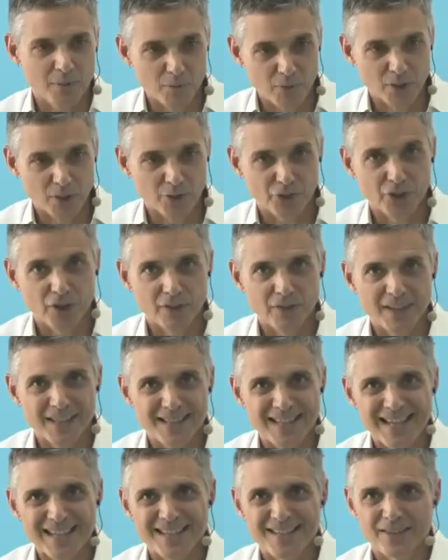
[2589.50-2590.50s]
real survey
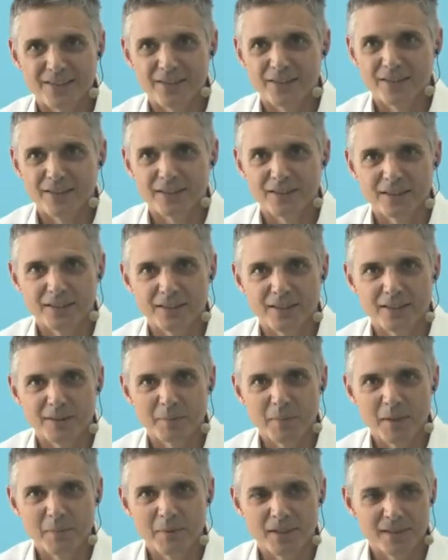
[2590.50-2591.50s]
data and
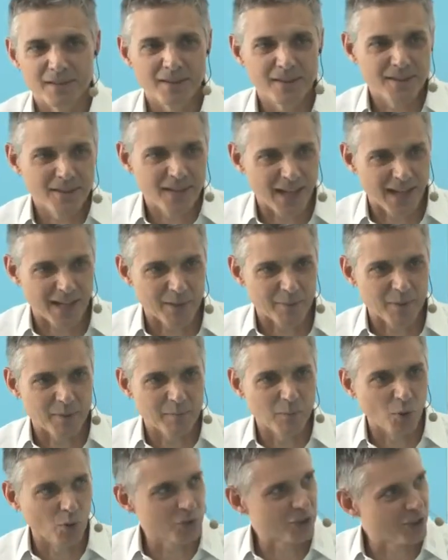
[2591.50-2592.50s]
maybe add a bit
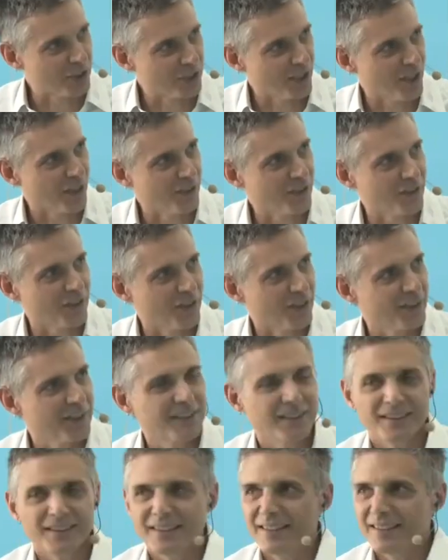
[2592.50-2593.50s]
more to the answer
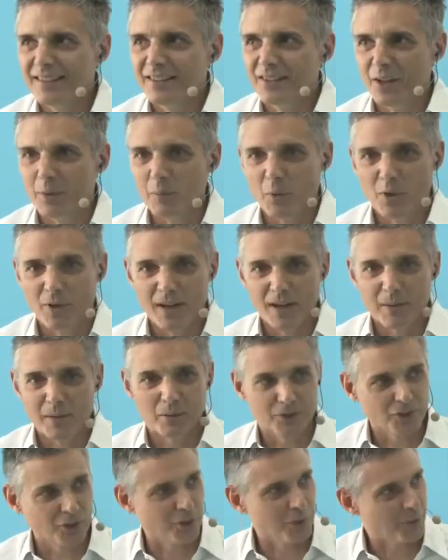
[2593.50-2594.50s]
than we're
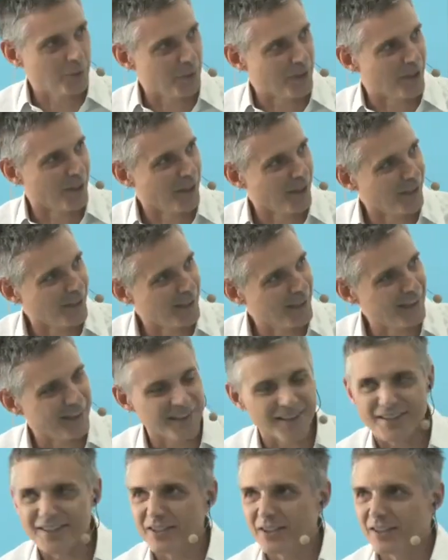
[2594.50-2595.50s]
able to with in
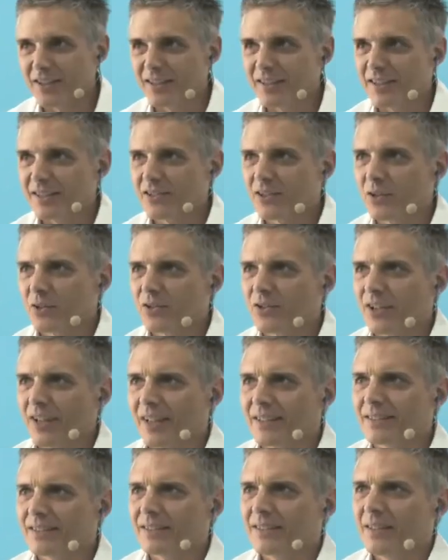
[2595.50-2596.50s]
this
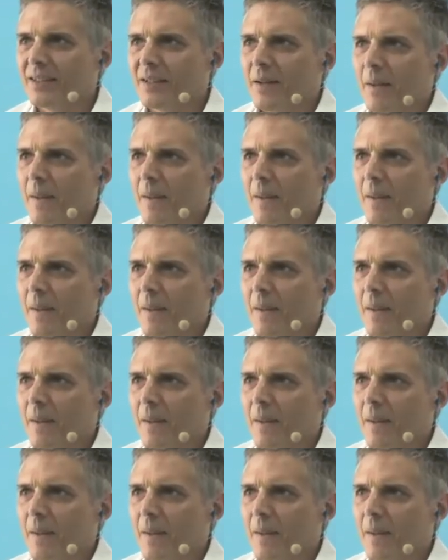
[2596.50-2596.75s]
context.